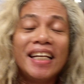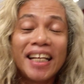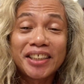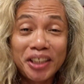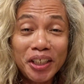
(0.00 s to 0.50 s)

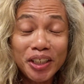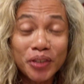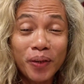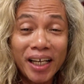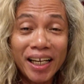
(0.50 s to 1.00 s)
Let's study, this
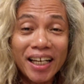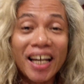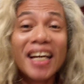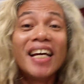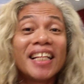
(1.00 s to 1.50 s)

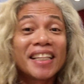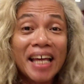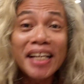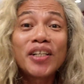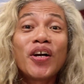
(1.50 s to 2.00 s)

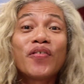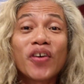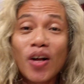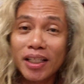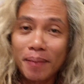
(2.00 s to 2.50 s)
Thank you, Lord,
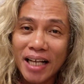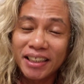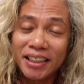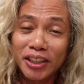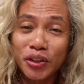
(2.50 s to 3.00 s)
for all the
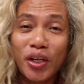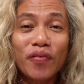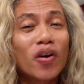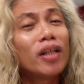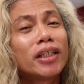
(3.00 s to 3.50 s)
blessings that you give,
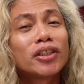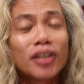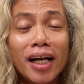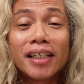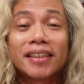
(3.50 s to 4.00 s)
for all the
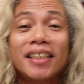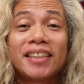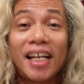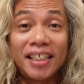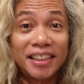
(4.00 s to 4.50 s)
trials
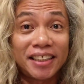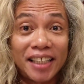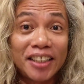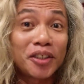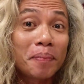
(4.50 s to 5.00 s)
and challenges
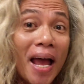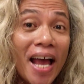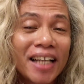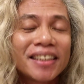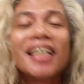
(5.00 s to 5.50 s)
that I've
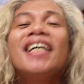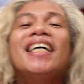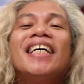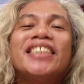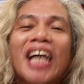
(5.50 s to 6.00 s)
surpassed.
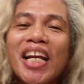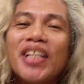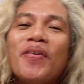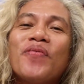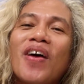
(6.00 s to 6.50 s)
Shout out
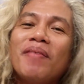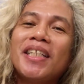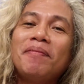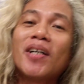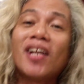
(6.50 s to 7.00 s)
to my family
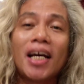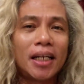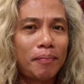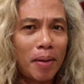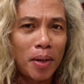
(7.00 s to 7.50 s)
in Bicol,
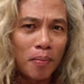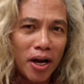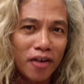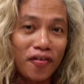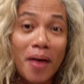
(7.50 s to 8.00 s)
headed by my
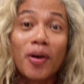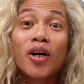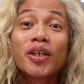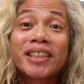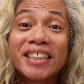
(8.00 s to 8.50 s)
mother, Feb,
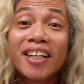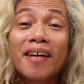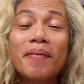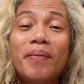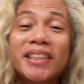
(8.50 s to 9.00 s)
Orogusino,
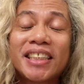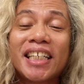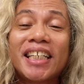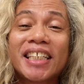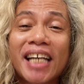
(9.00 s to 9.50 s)
Arvebe,
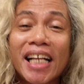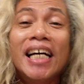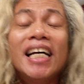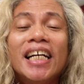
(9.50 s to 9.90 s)
Chichen, and Kiel.